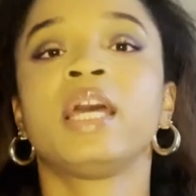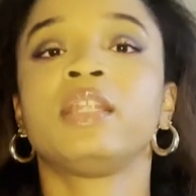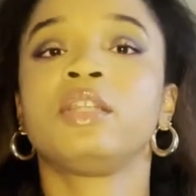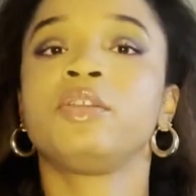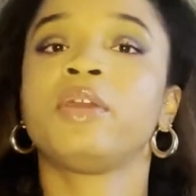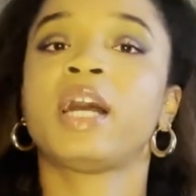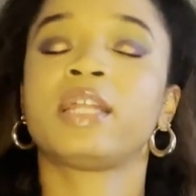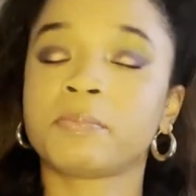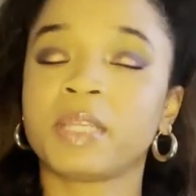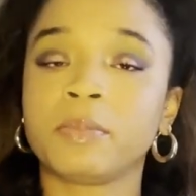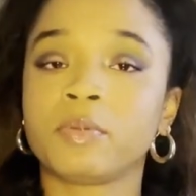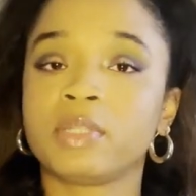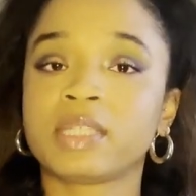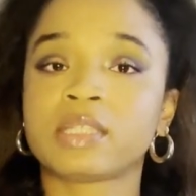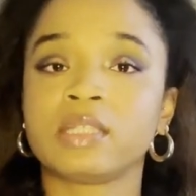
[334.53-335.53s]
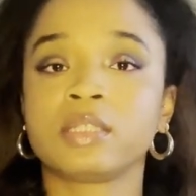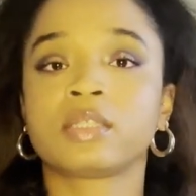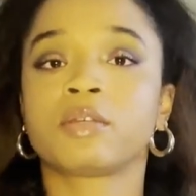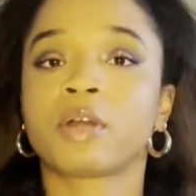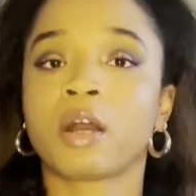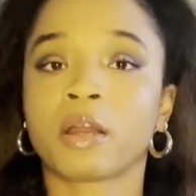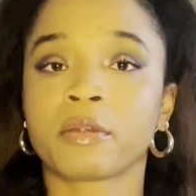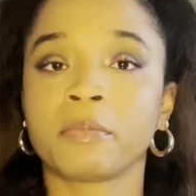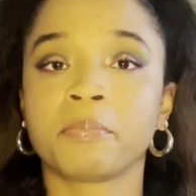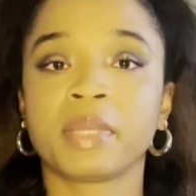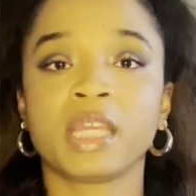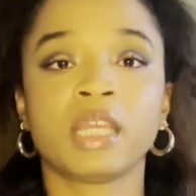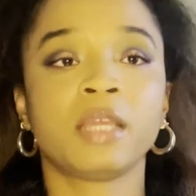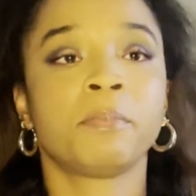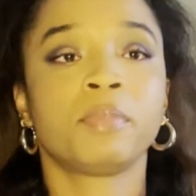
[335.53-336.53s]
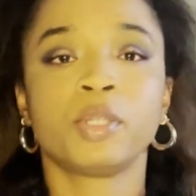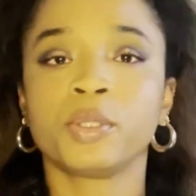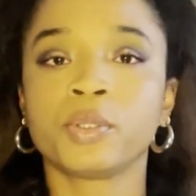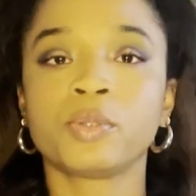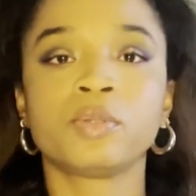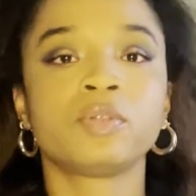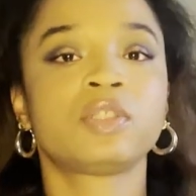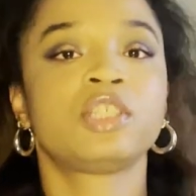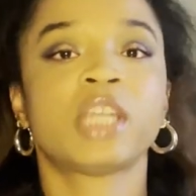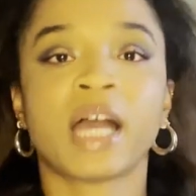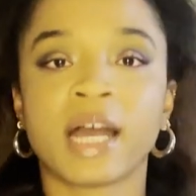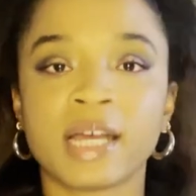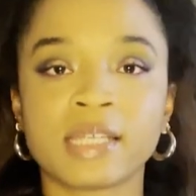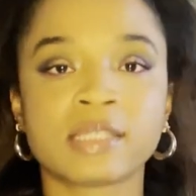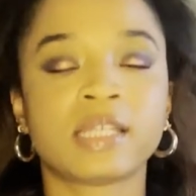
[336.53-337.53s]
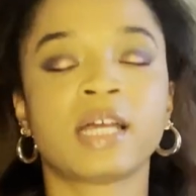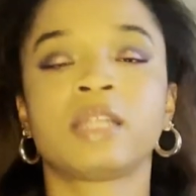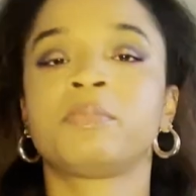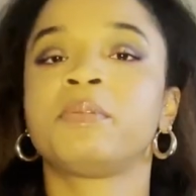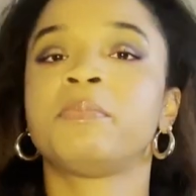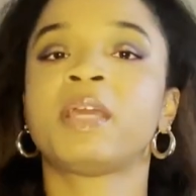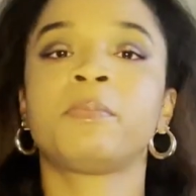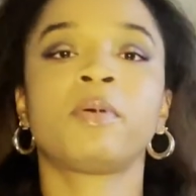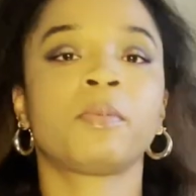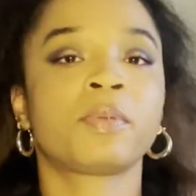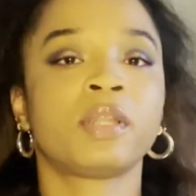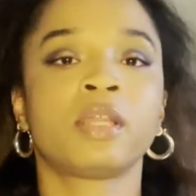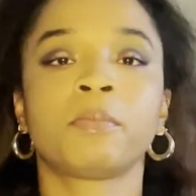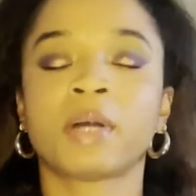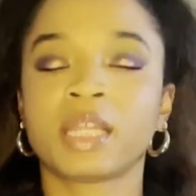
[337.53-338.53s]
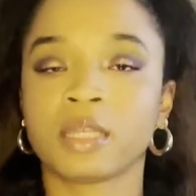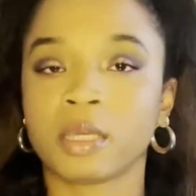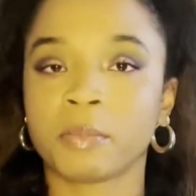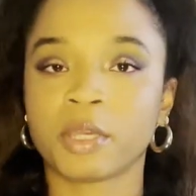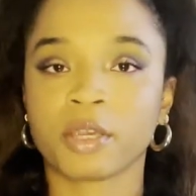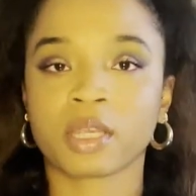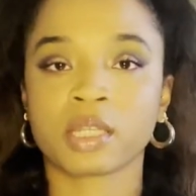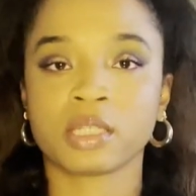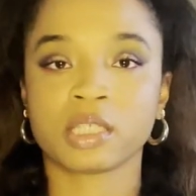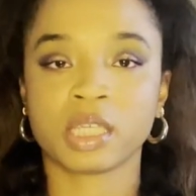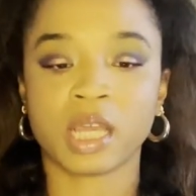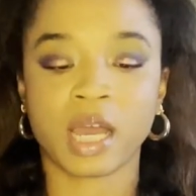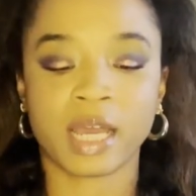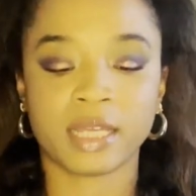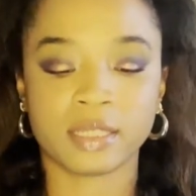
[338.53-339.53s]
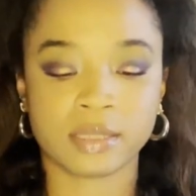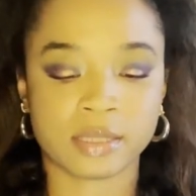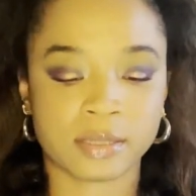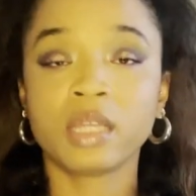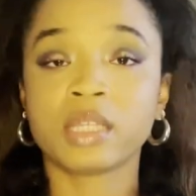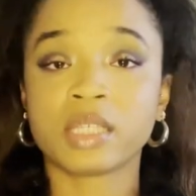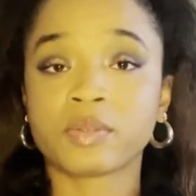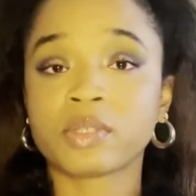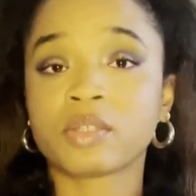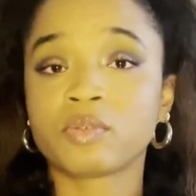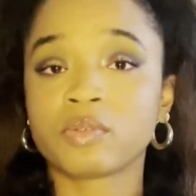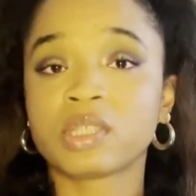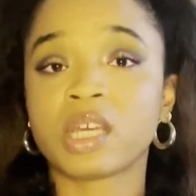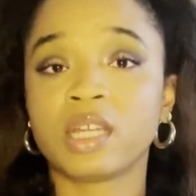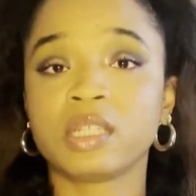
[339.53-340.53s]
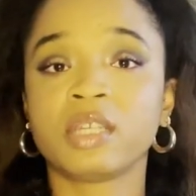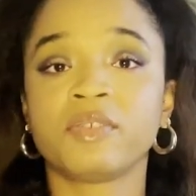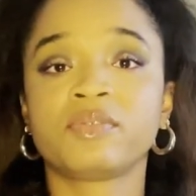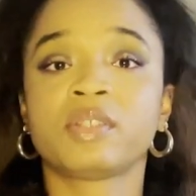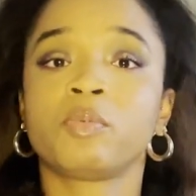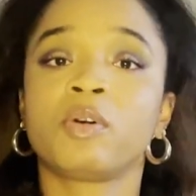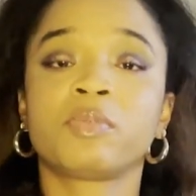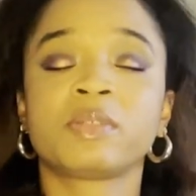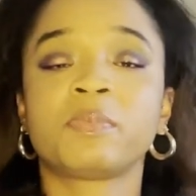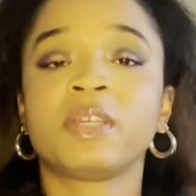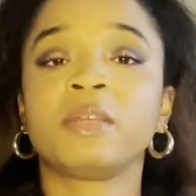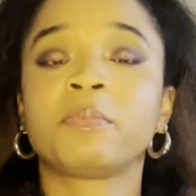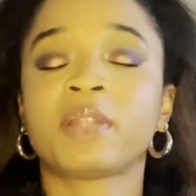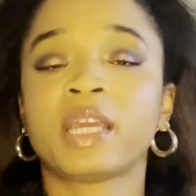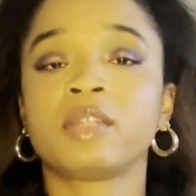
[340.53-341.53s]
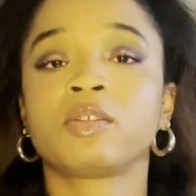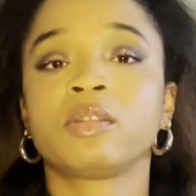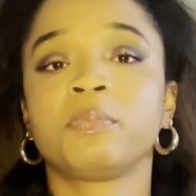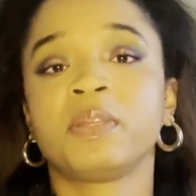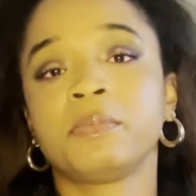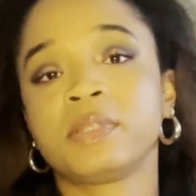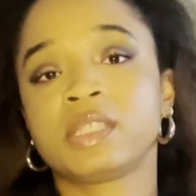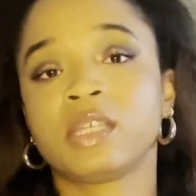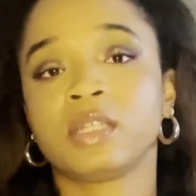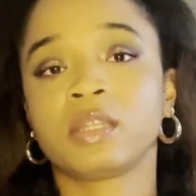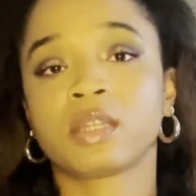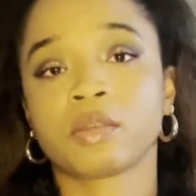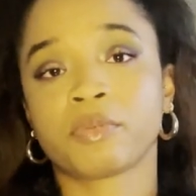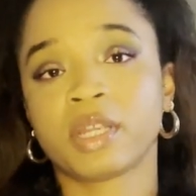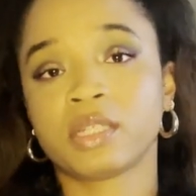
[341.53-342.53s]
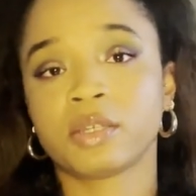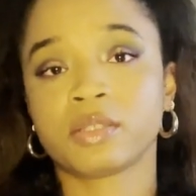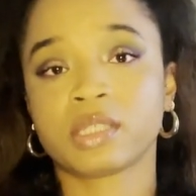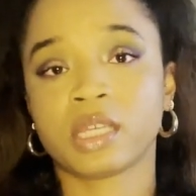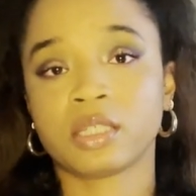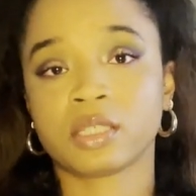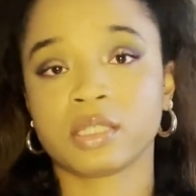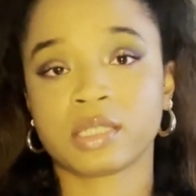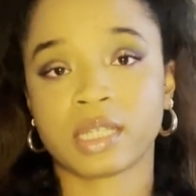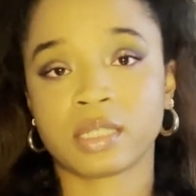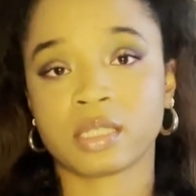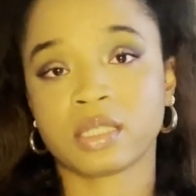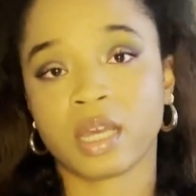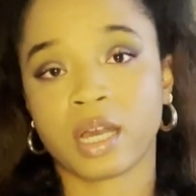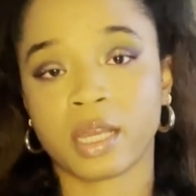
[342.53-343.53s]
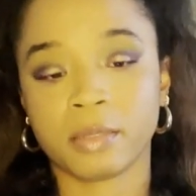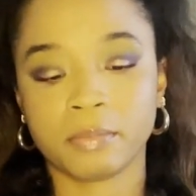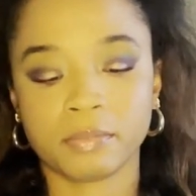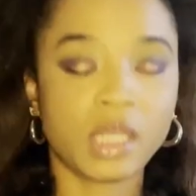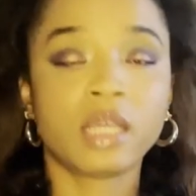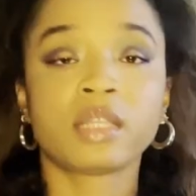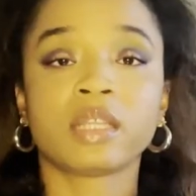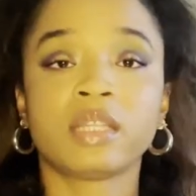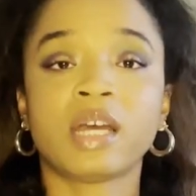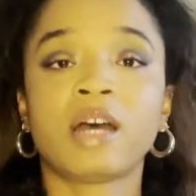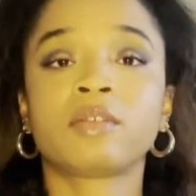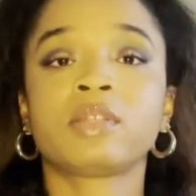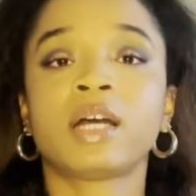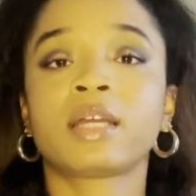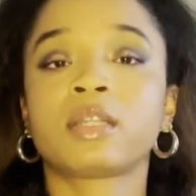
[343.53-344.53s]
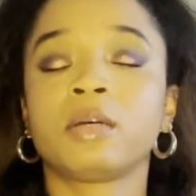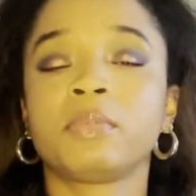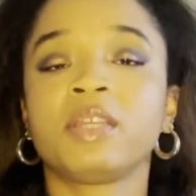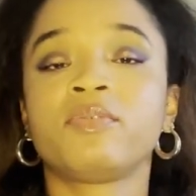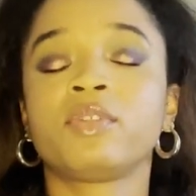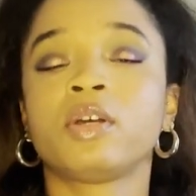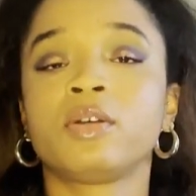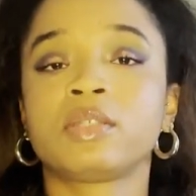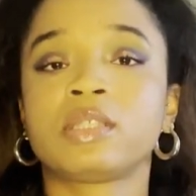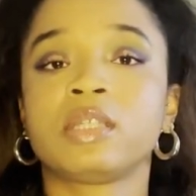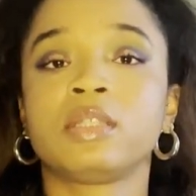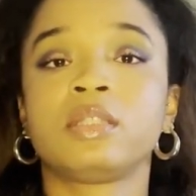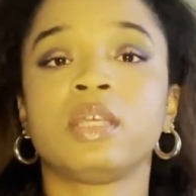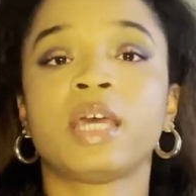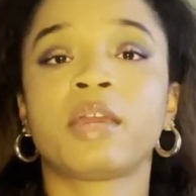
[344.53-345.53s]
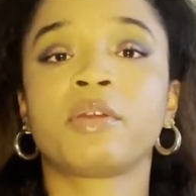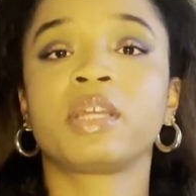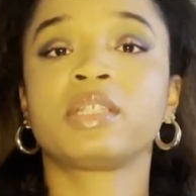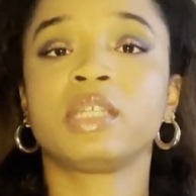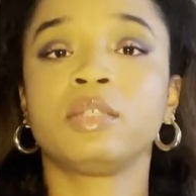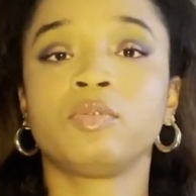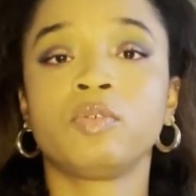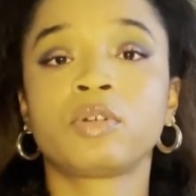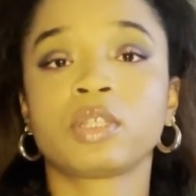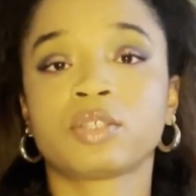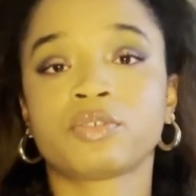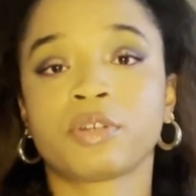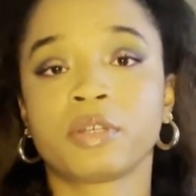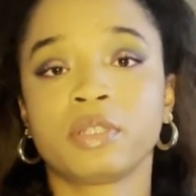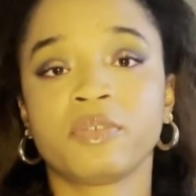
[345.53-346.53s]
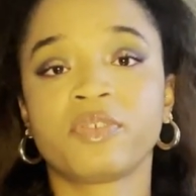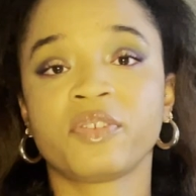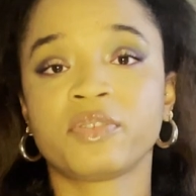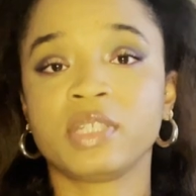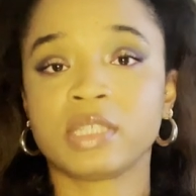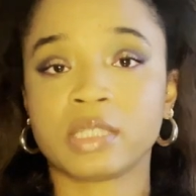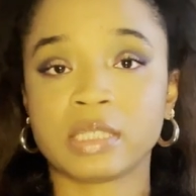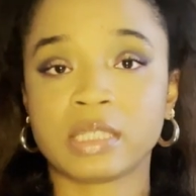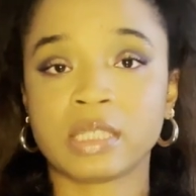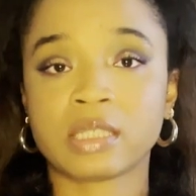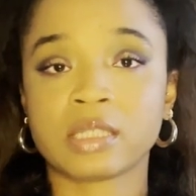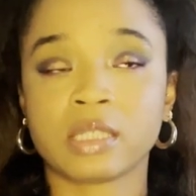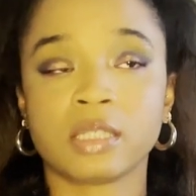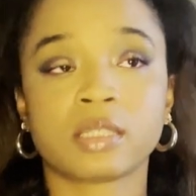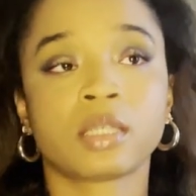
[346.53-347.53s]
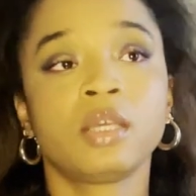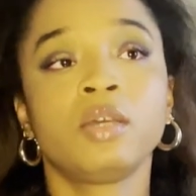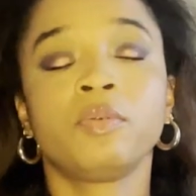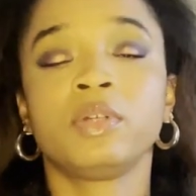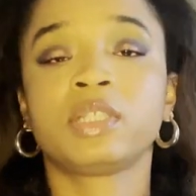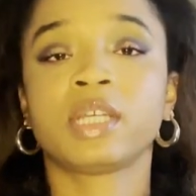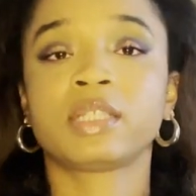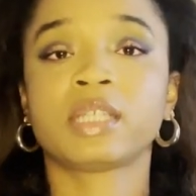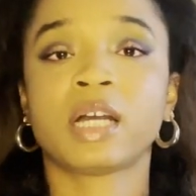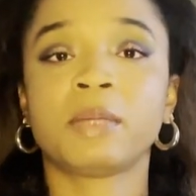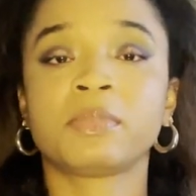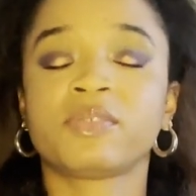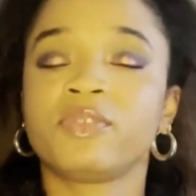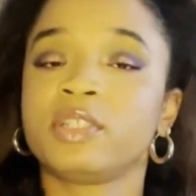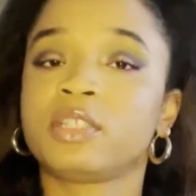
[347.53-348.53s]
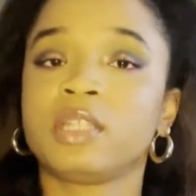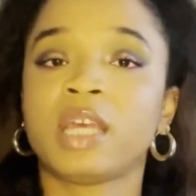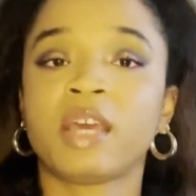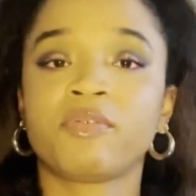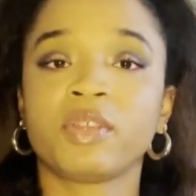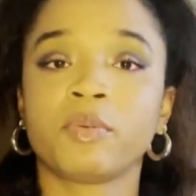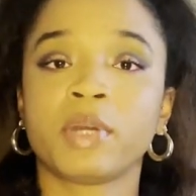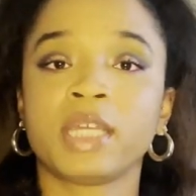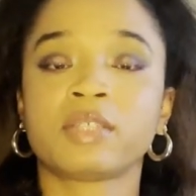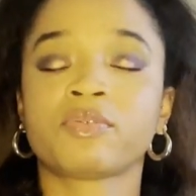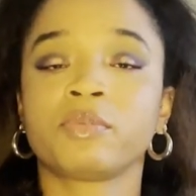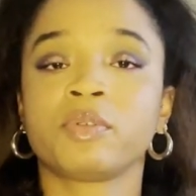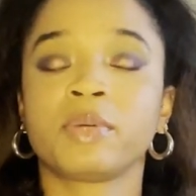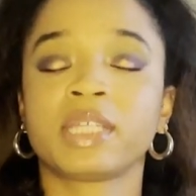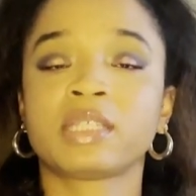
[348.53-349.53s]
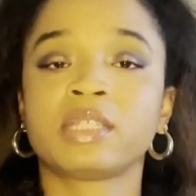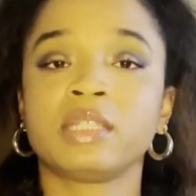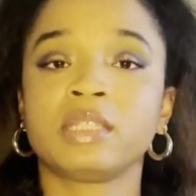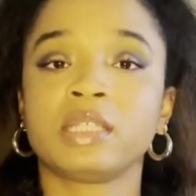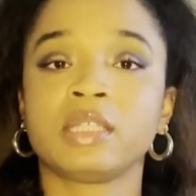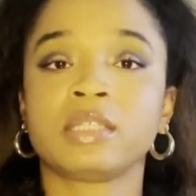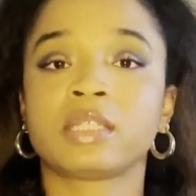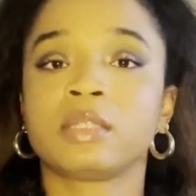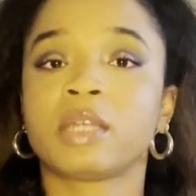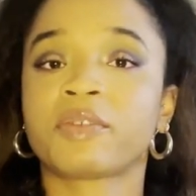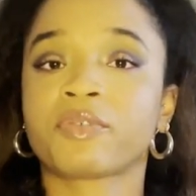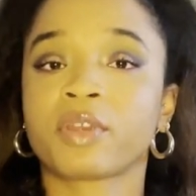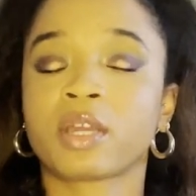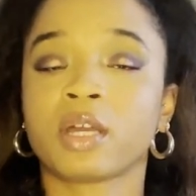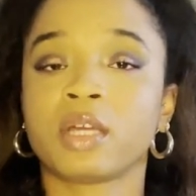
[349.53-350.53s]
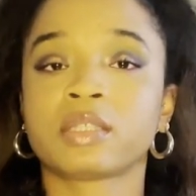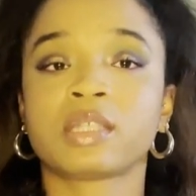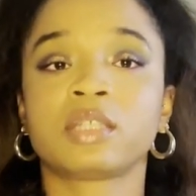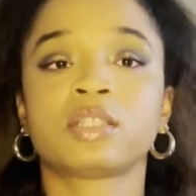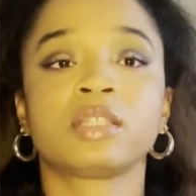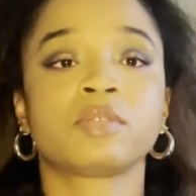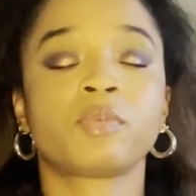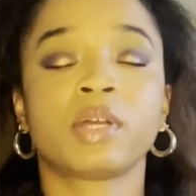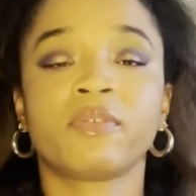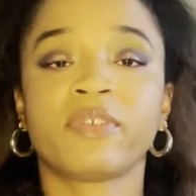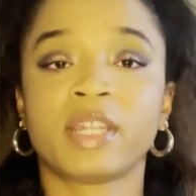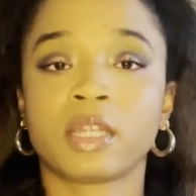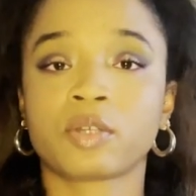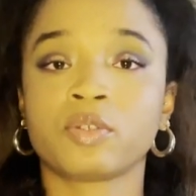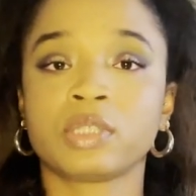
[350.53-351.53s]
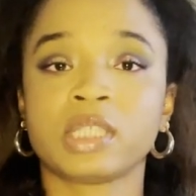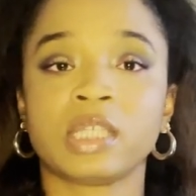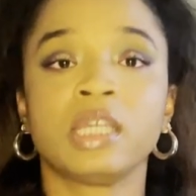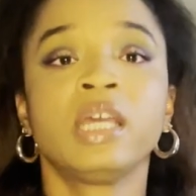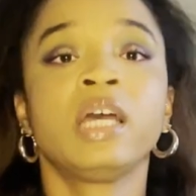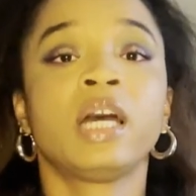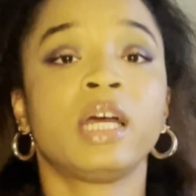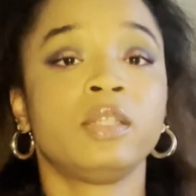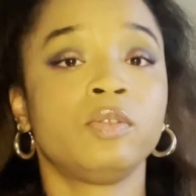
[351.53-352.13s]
And then you had people listening to R&B, blues, jazz that had been made popular by the American GIs. This was an alternative to what was being played on the BBC and other radio stations at the time. The Nile nightclub even hosted the Eric Dean Orchestra in the 50s and 60s, which at times featured heavyweights from the West Indies and Africa, such as Fela Kuti and